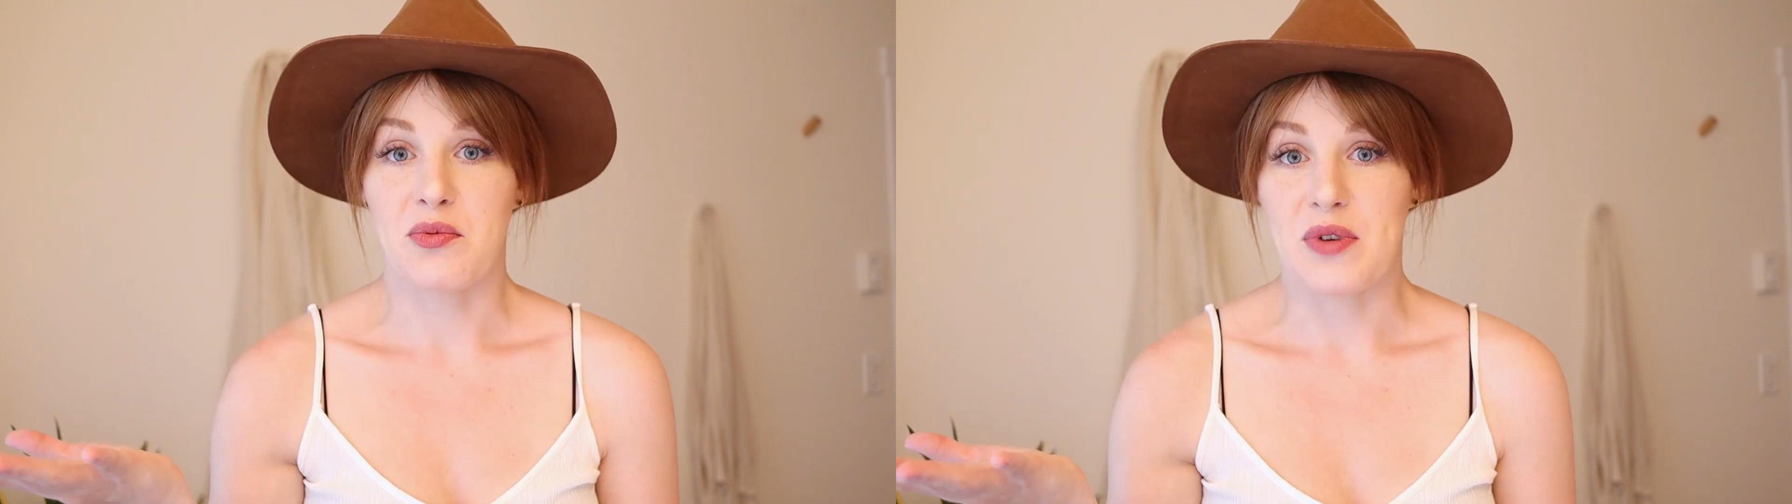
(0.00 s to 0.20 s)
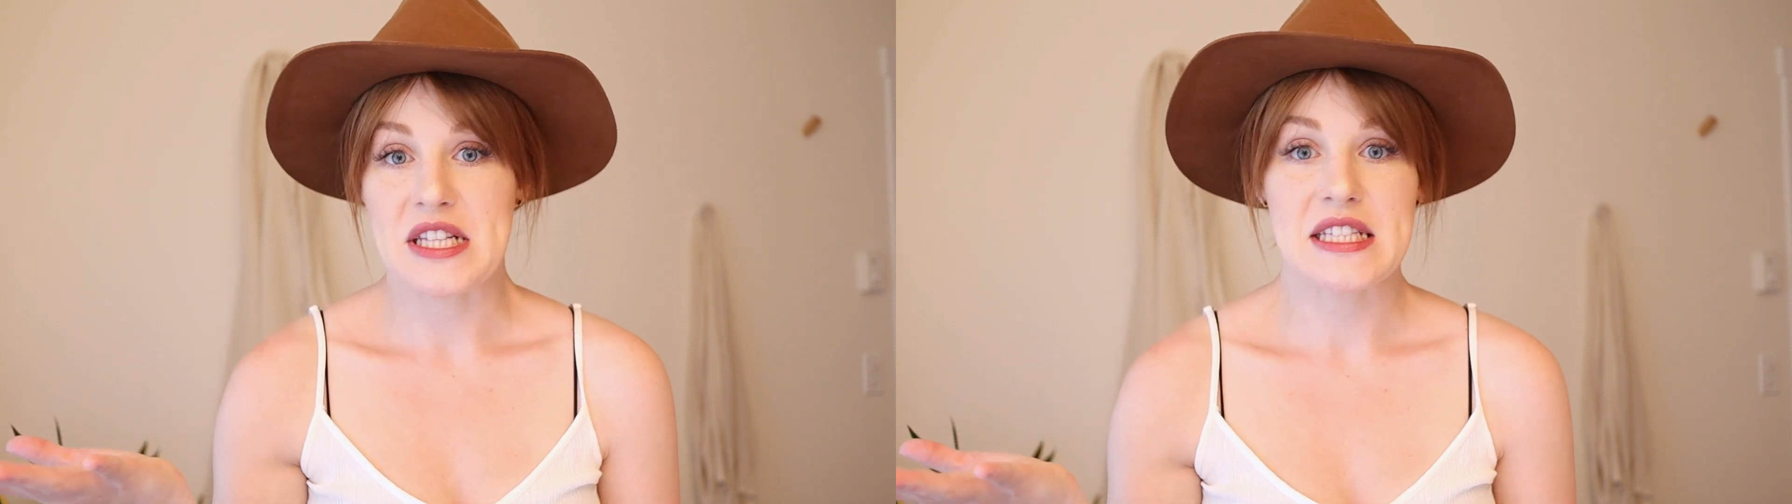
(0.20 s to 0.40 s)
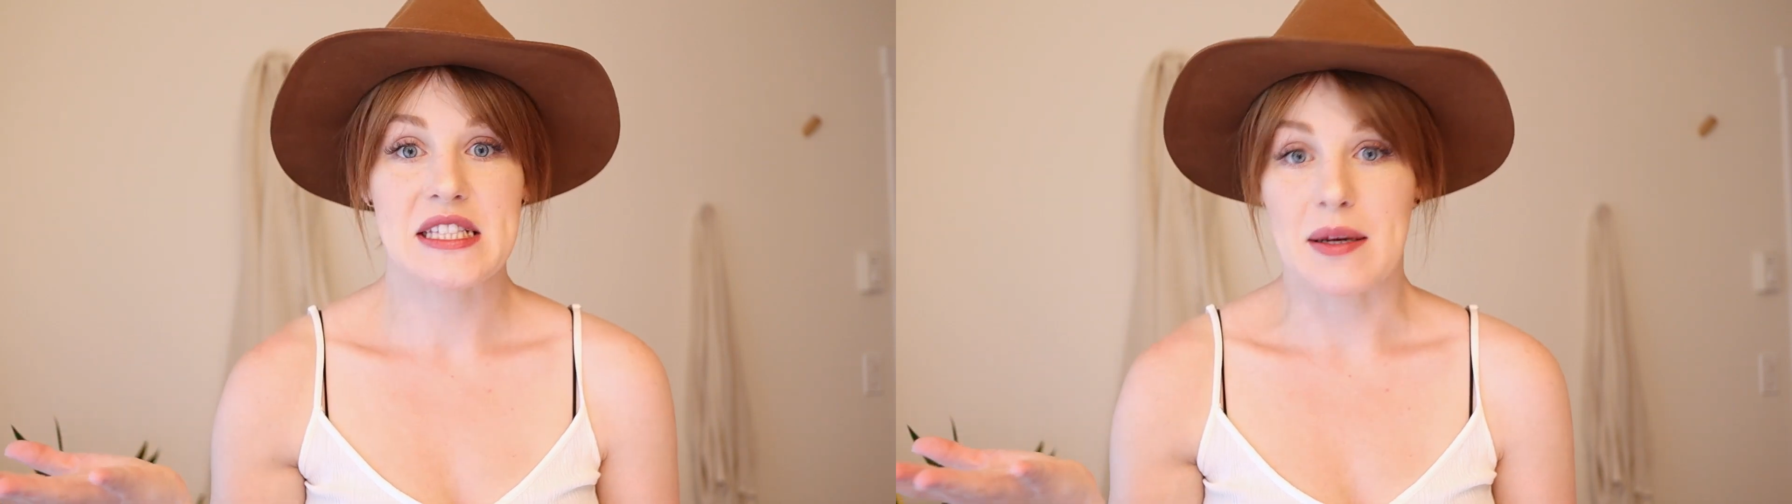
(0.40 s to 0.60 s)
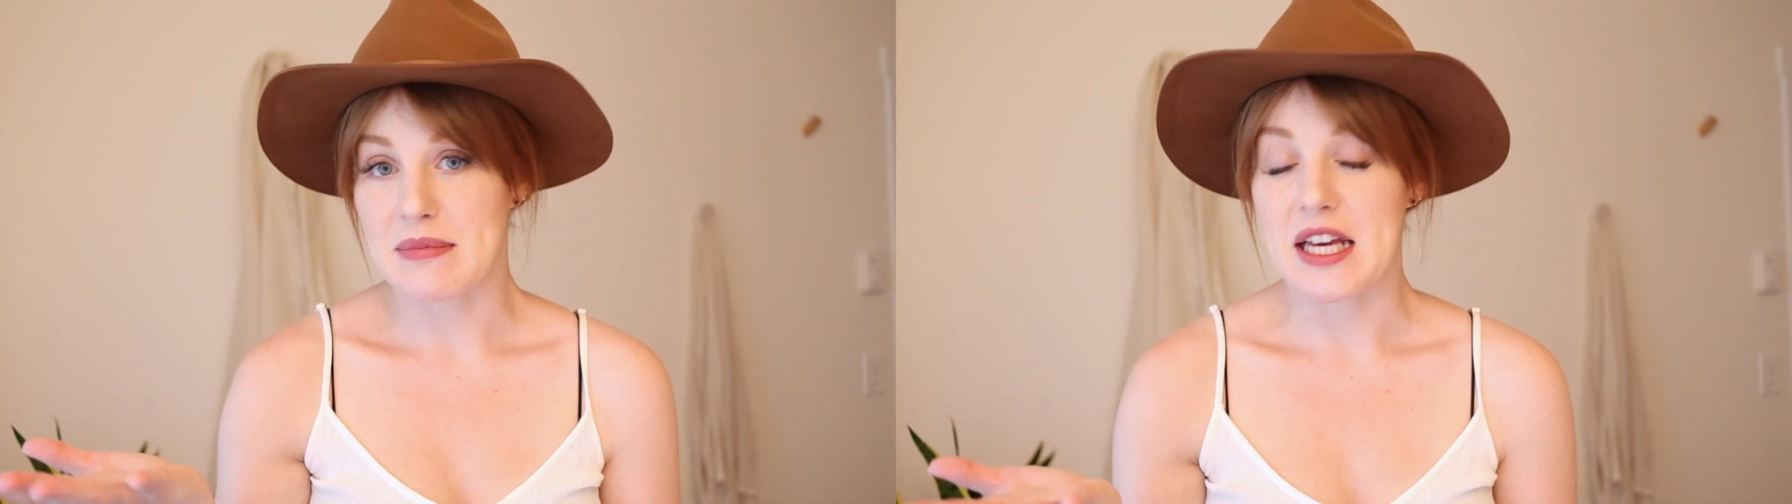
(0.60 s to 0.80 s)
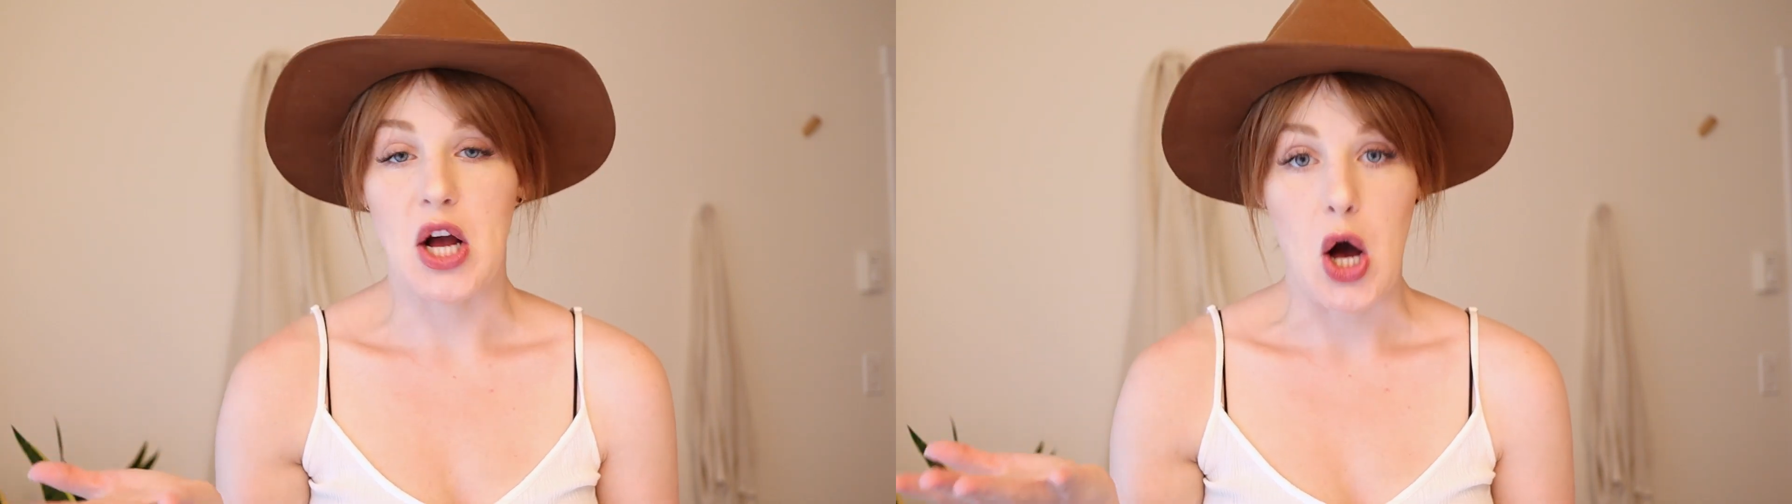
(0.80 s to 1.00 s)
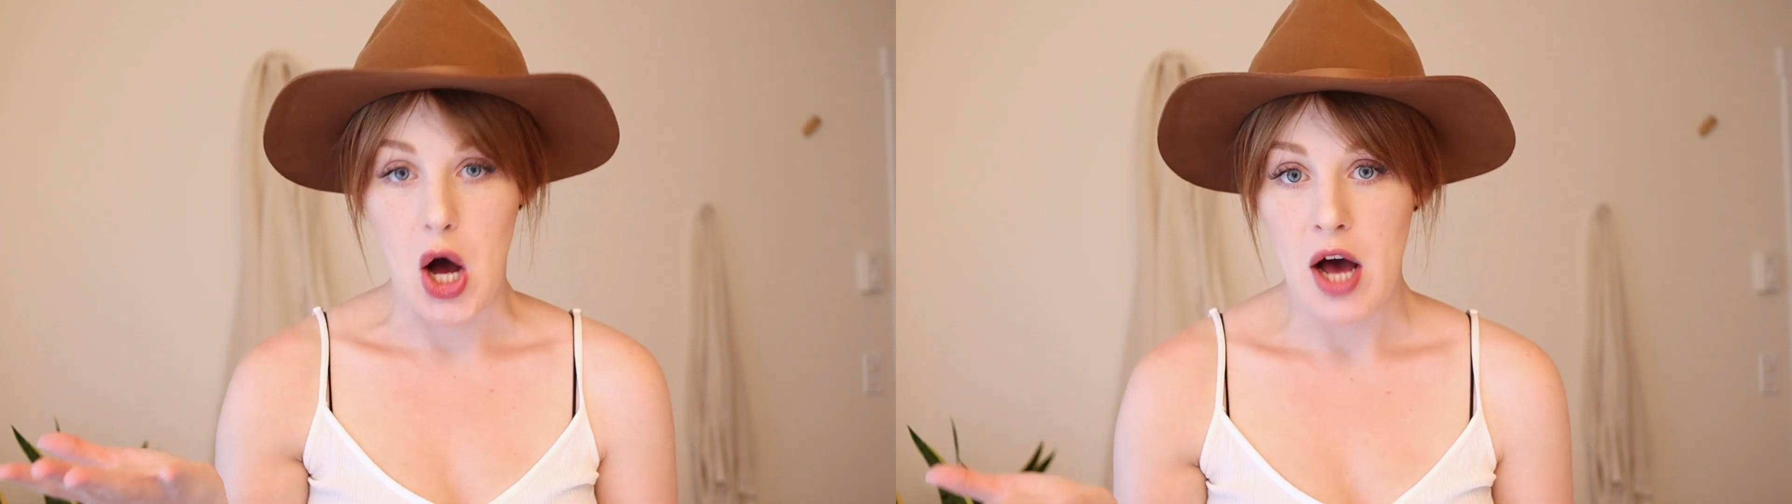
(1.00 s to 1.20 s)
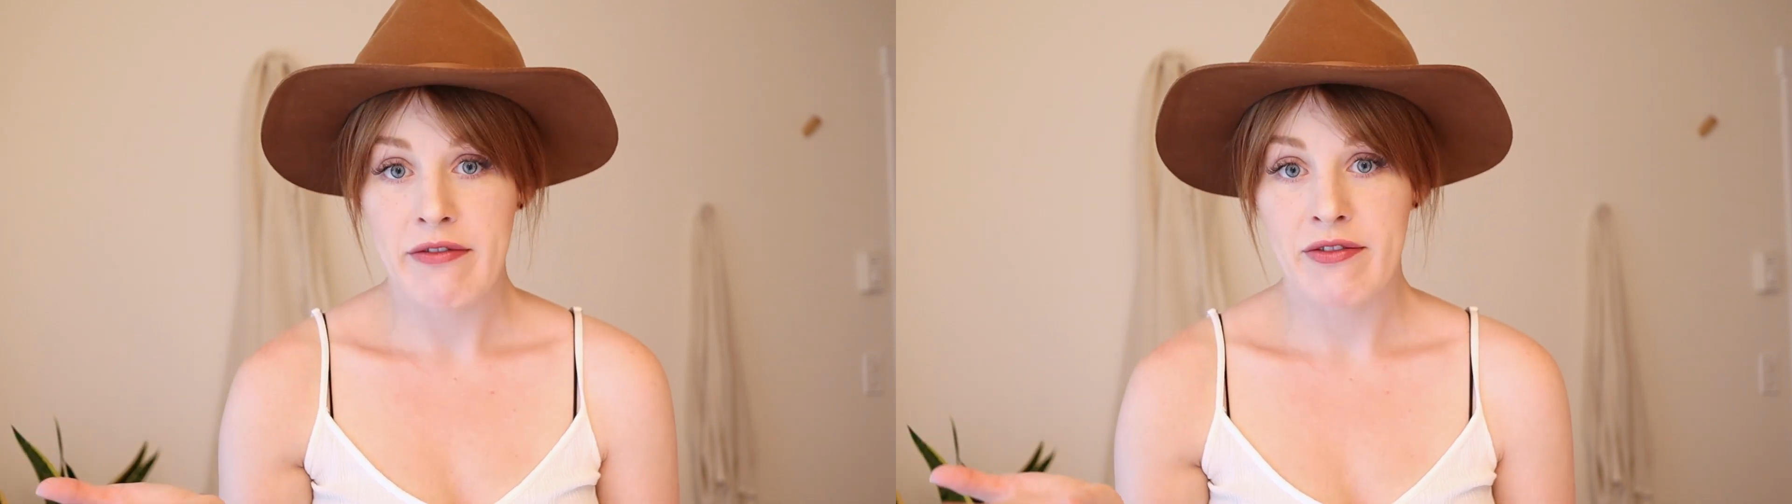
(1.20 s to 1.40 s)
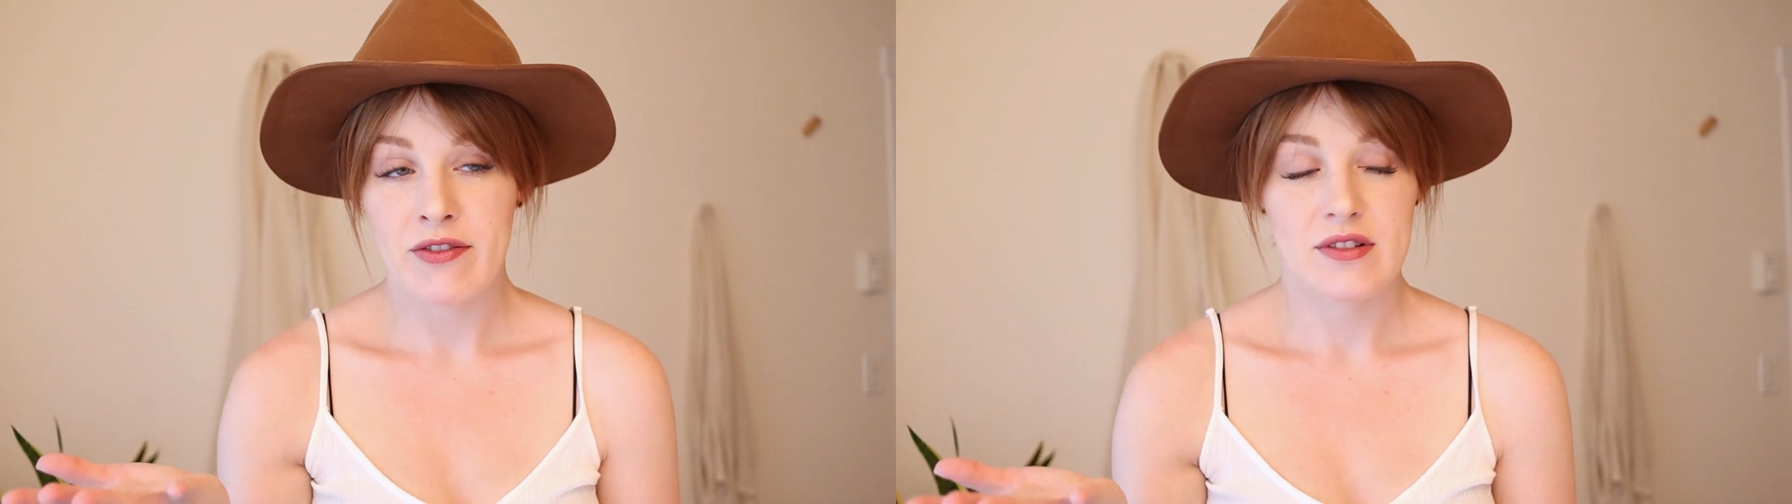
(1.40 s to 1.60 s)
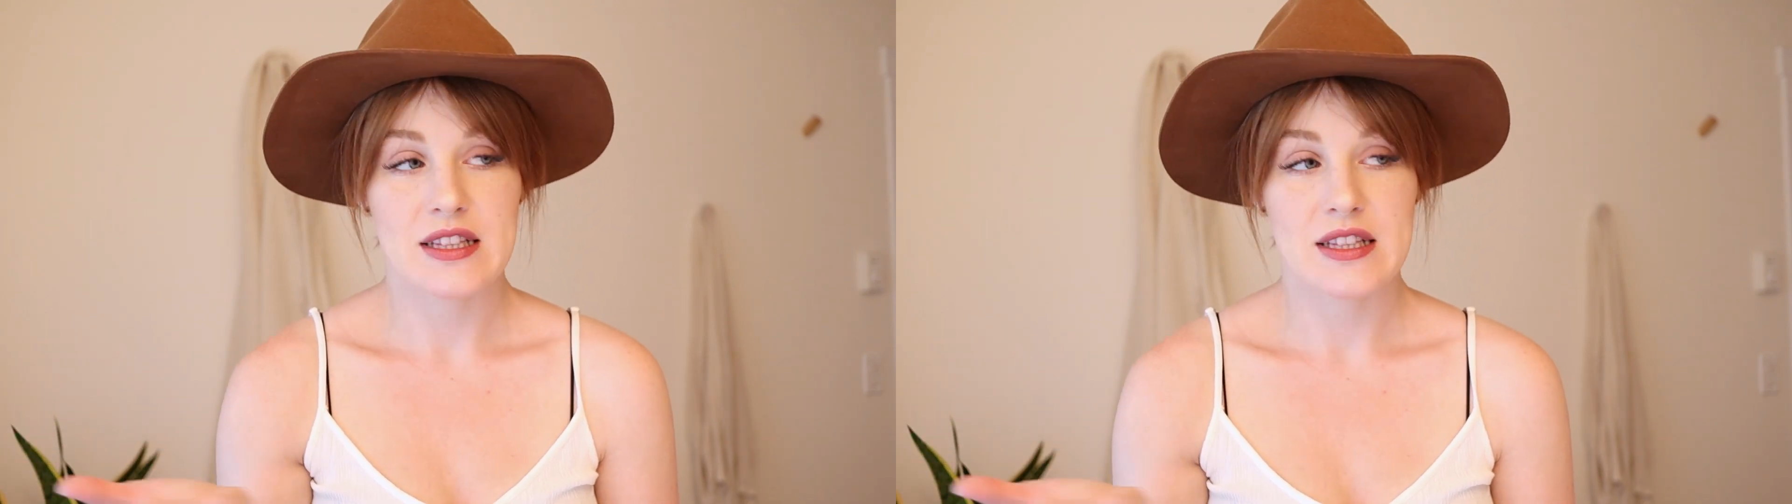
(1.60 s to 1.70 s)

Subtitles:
rinse something off,